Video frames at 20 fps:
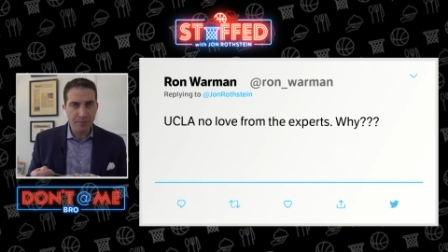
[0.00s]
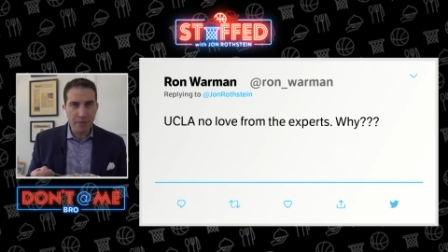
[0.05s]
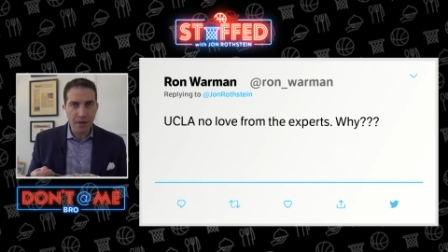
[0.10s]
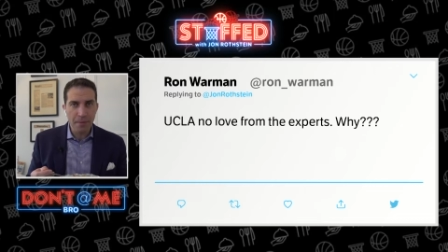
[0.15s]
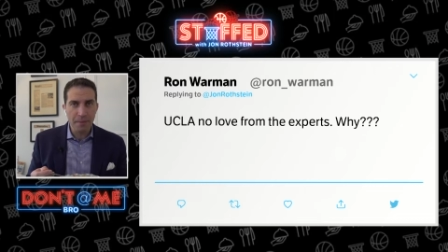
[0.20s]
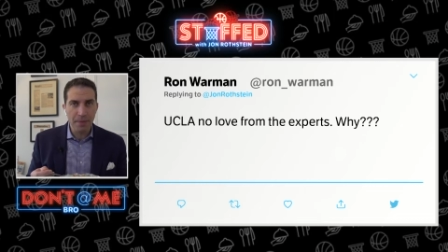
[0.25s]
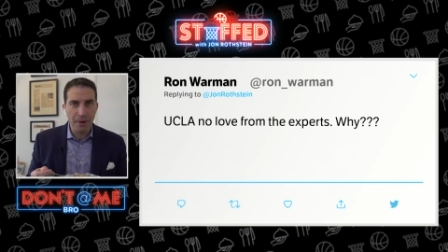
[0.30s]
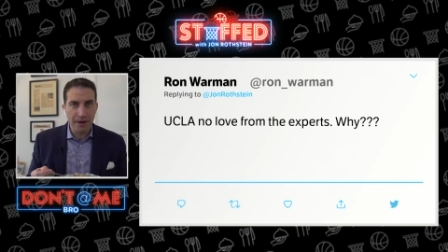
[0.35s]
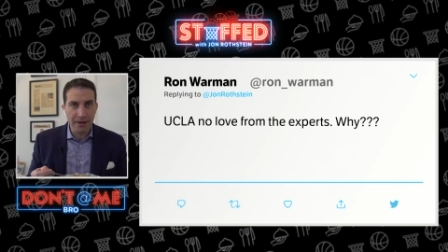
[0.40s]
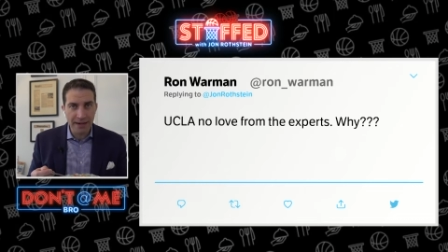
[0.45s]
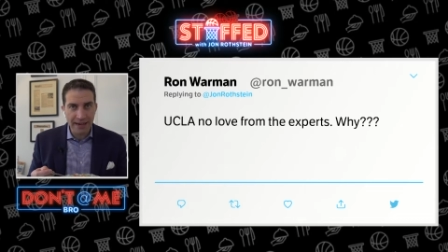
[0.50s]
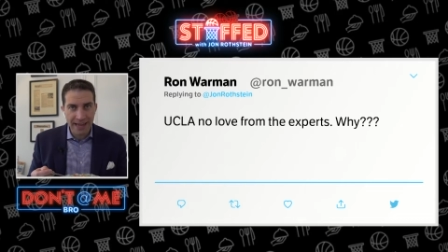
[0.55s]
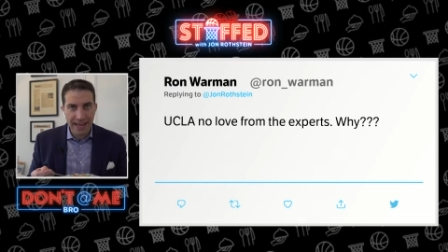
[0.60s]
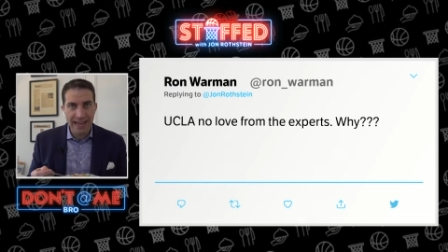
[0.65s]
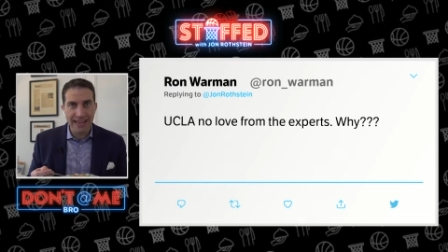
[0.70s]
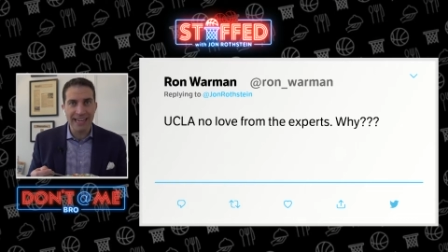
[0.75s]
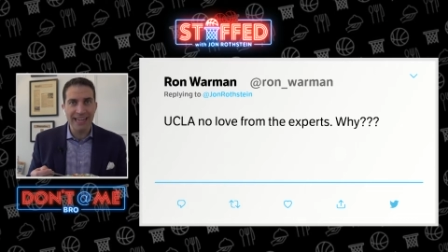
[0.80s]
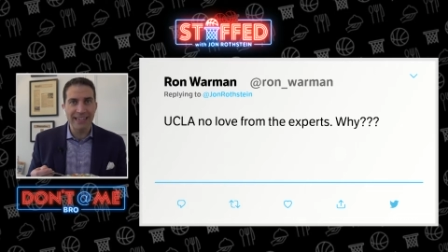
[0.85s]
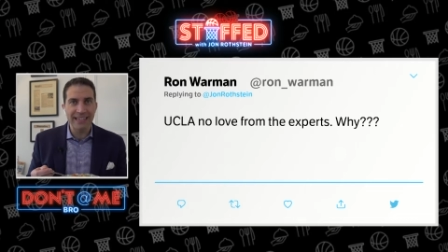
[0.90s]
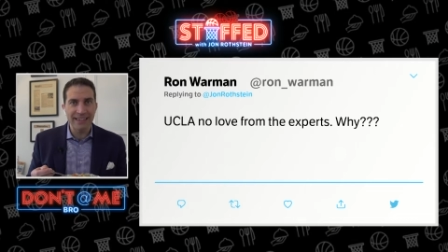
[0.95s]
But
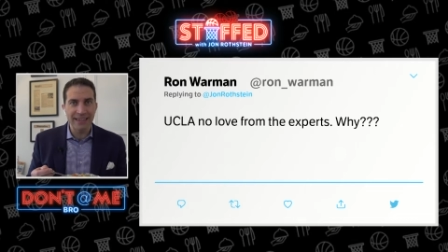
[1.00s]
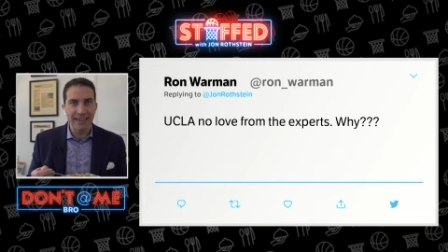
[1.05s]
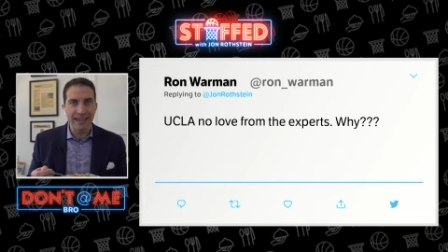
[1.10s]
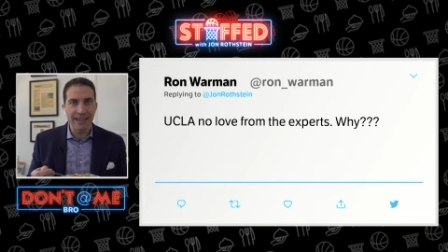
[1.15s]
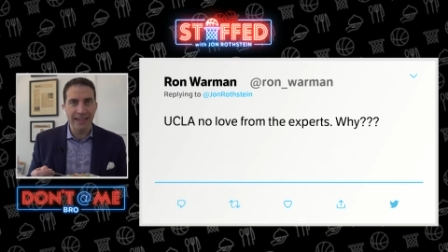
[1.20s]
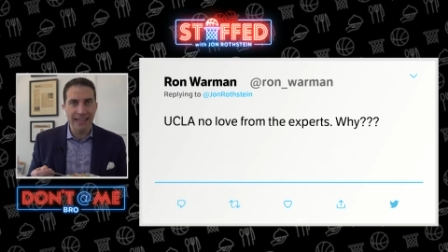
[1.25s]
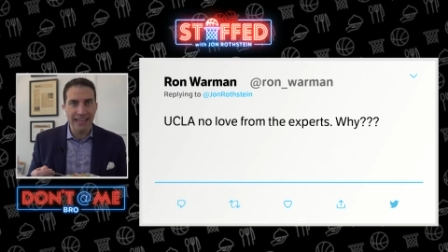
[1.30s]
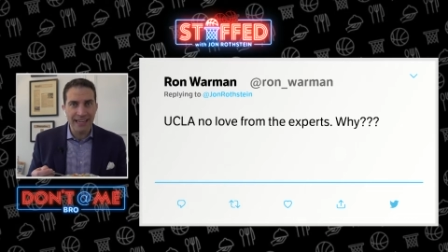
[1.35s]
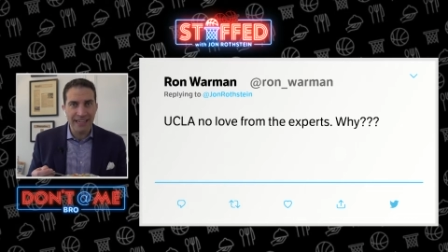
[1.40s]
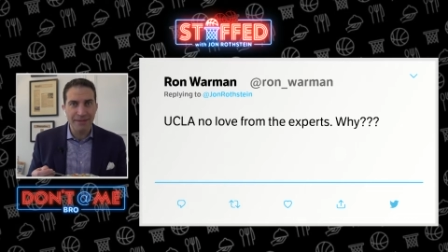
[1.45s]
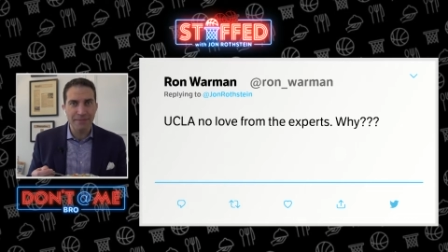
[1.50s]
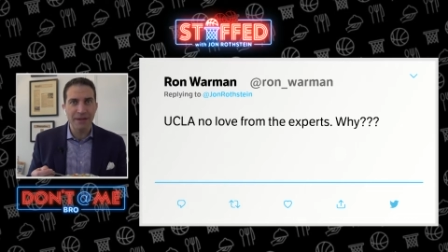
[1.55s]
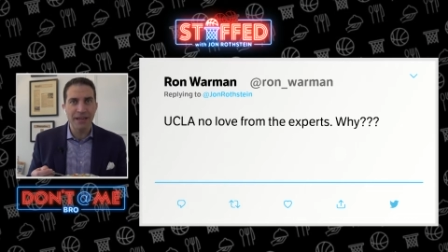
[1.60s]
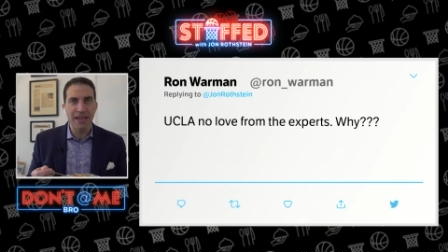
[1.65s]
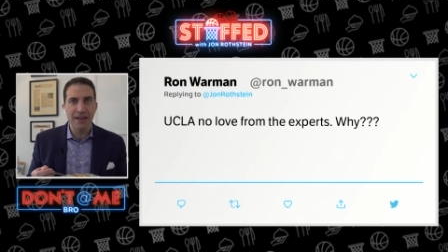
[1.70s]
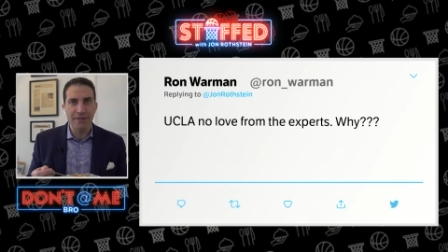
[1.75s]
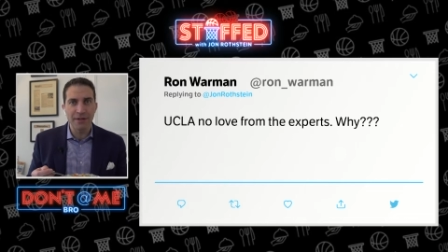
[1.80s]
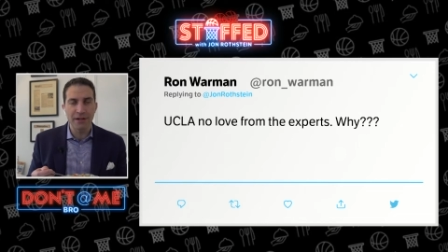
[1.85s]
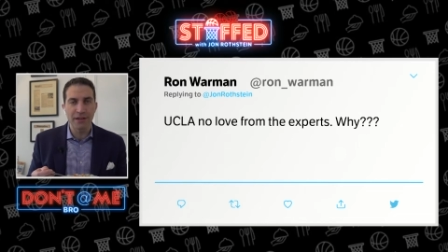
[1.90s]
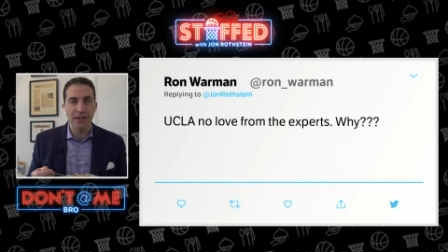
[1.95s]
again, they need to be
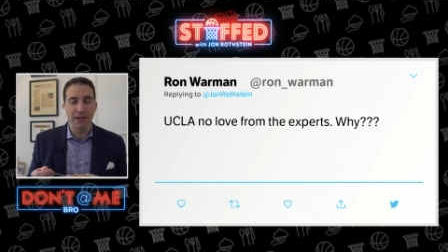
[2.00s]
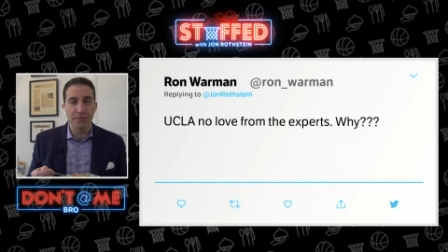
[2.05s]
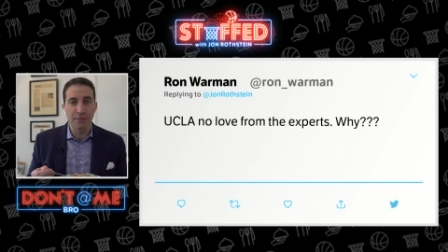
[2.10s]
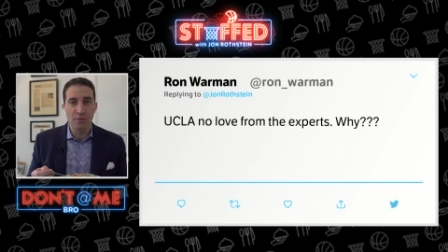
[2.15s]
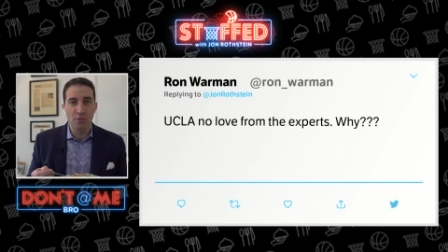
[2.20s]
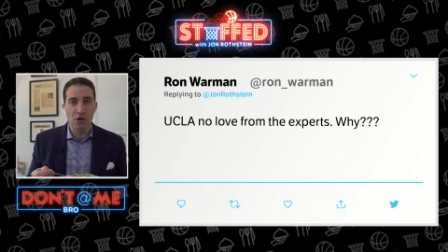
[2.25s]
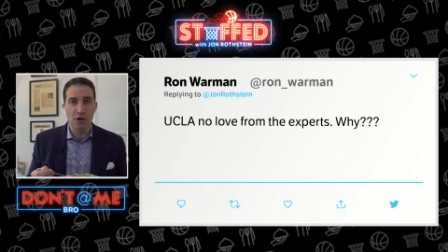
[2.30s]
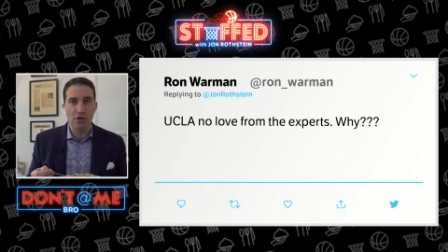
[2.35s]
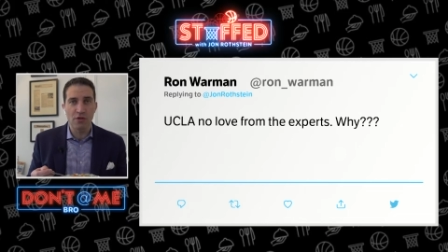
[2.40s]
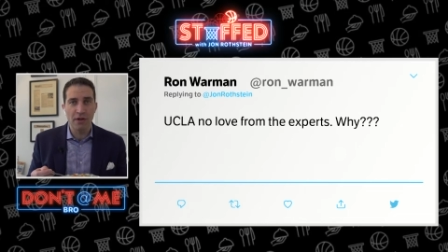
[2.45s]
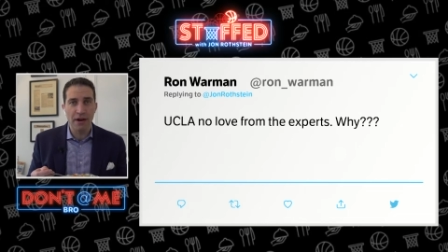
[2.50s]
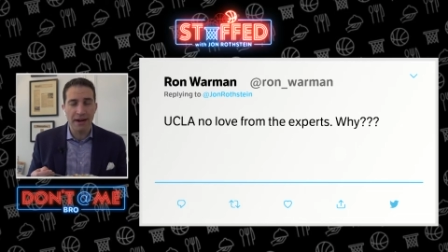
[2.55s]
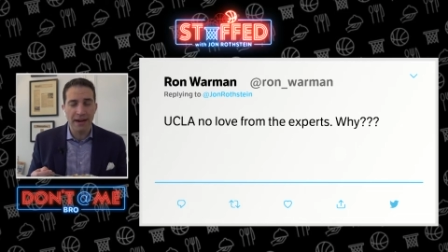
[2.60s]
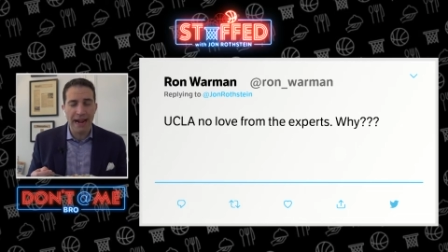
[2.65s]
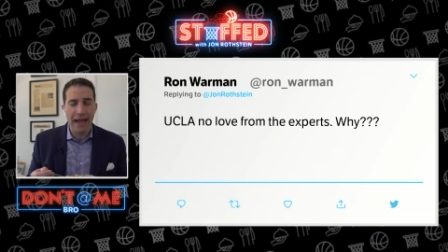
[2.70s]
given a little bit more credit.